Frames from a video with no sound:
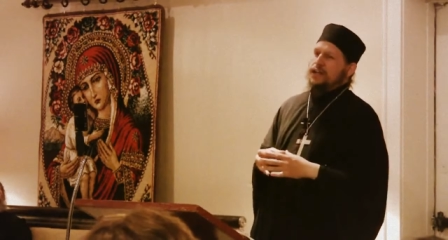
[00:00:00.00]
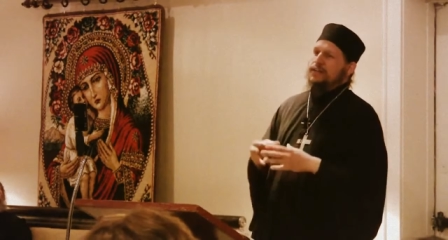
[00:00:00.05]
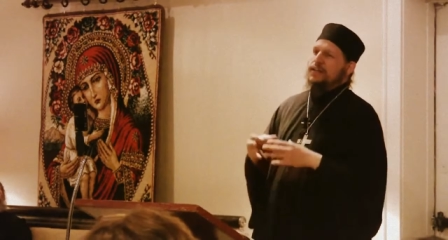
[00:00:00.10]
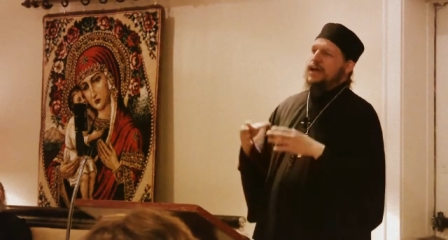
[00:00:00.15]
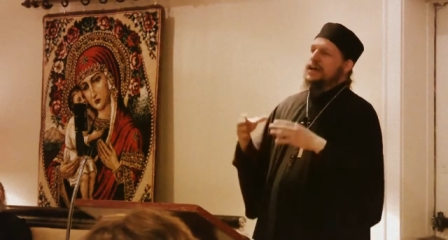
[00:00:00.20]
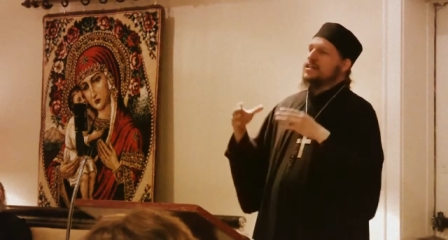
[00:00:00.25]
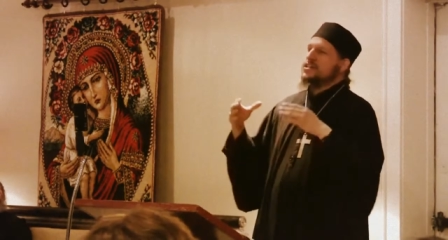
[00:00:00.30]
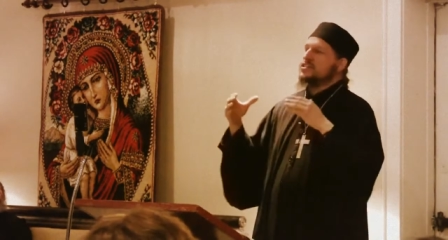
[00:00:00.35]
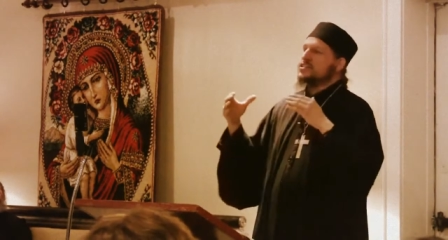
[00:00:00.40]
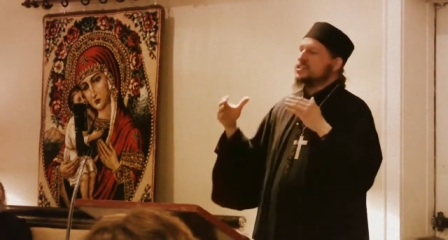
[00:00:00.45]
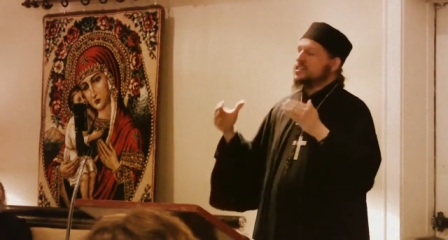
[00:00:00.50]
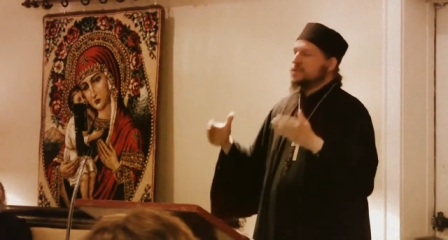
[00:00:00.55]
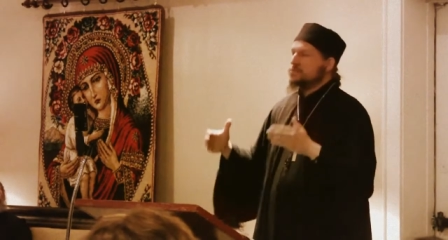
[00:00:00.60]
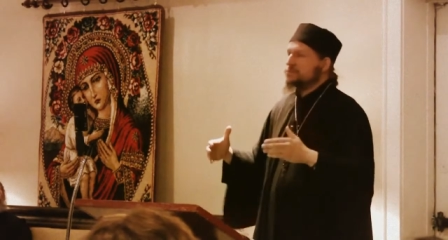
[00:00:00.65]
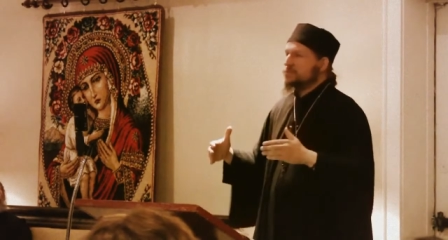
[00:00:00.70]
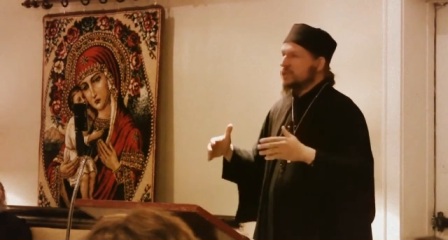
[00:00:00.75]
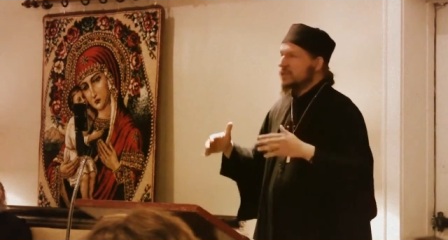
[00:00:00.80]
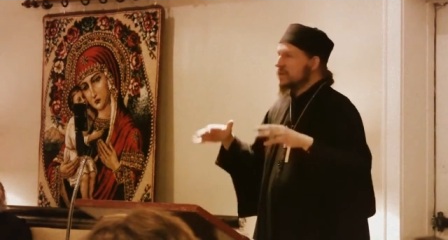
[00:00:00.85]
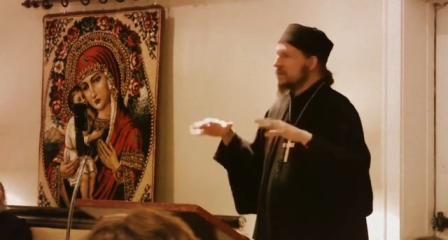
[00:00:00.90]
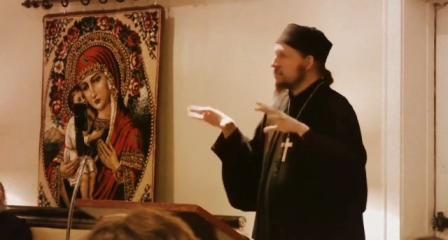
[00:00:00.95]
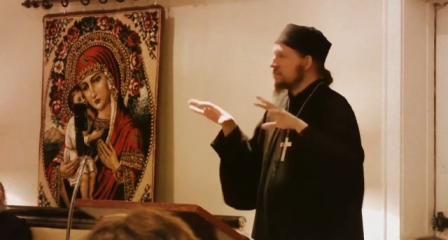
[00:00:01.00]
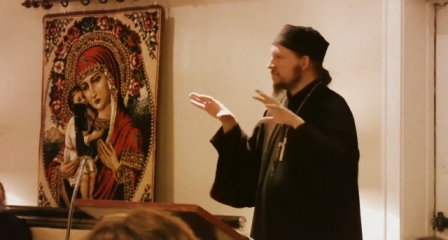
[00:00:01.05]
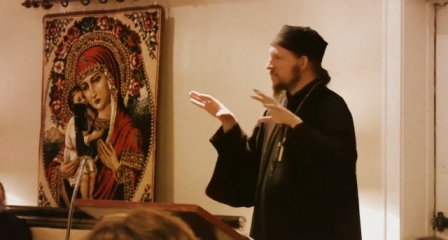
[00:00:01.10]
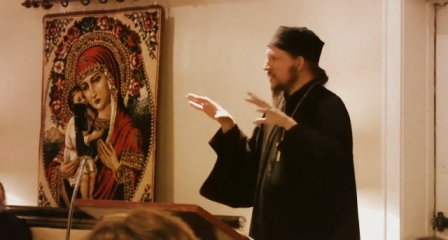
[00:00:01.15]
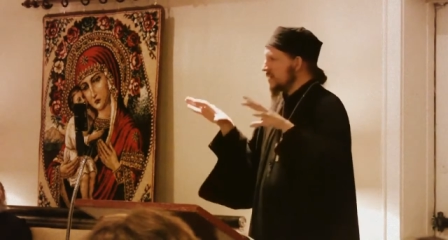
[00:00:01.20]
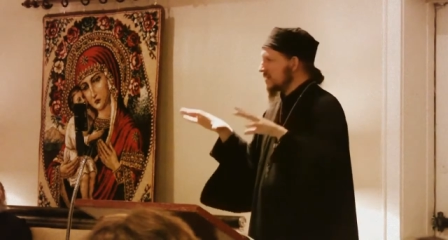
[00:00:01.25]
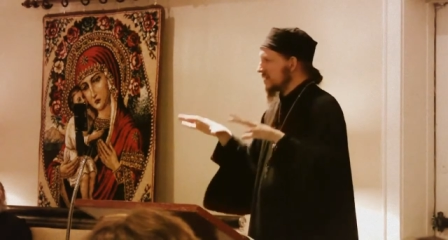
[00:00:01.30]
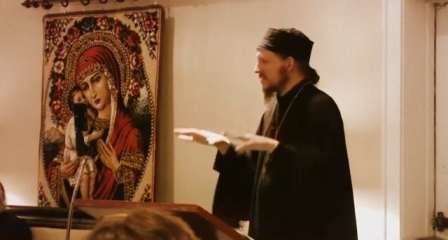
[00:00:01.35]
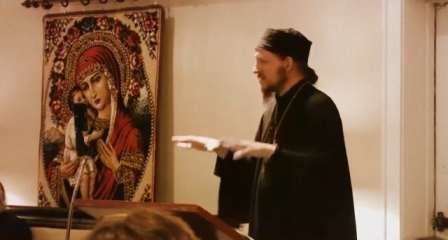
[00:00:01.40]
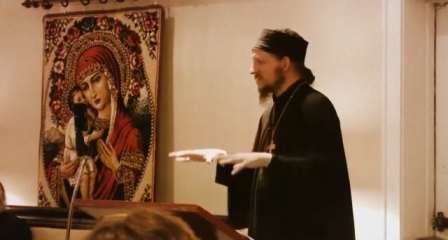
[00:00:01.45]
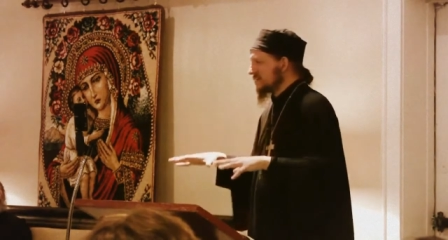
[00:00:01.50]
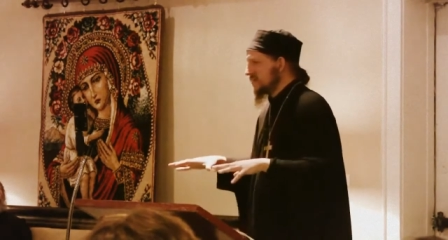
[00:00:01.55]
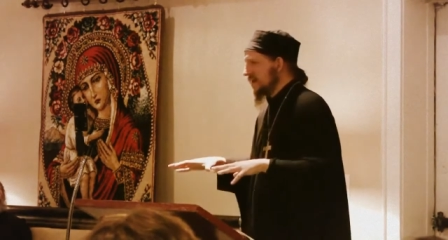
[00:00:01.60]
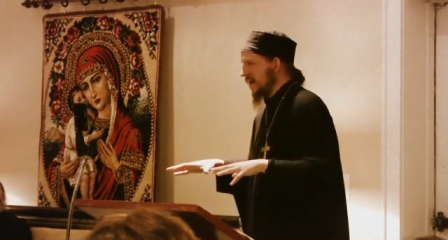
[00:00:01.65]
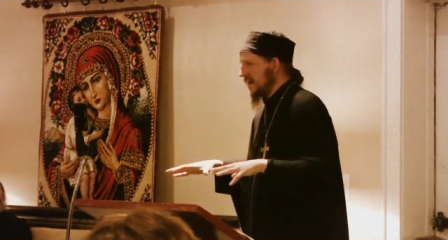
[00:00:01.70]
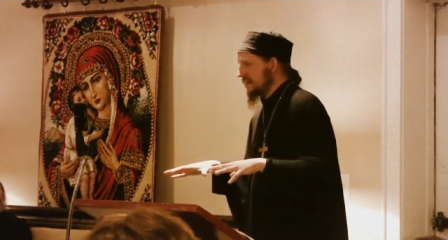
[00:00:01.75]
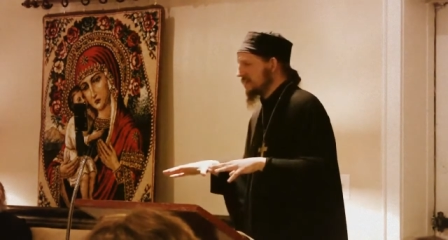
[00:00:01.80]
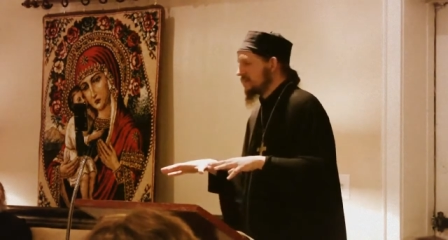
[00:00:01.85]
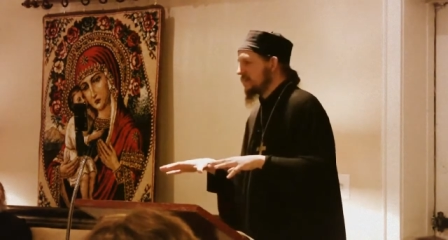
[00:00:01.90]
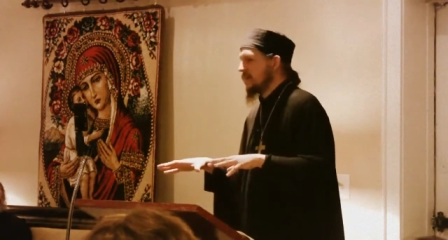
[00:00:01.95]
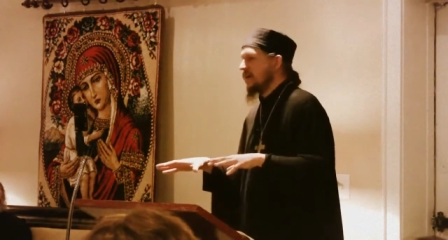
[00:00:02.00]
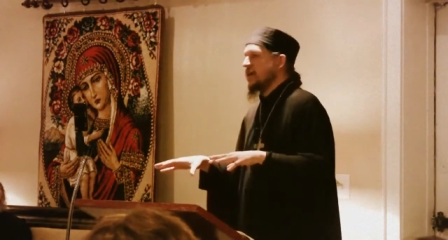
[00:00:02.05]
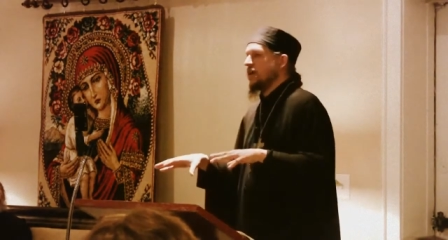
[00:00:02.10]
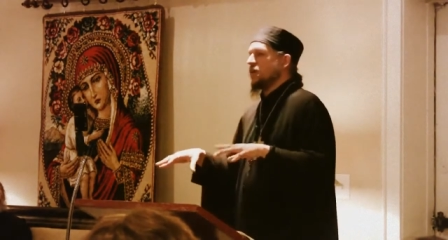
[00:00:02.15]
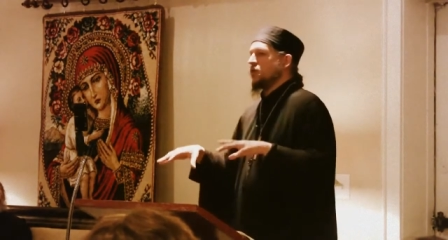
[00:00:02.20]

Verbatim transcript: and not simply being content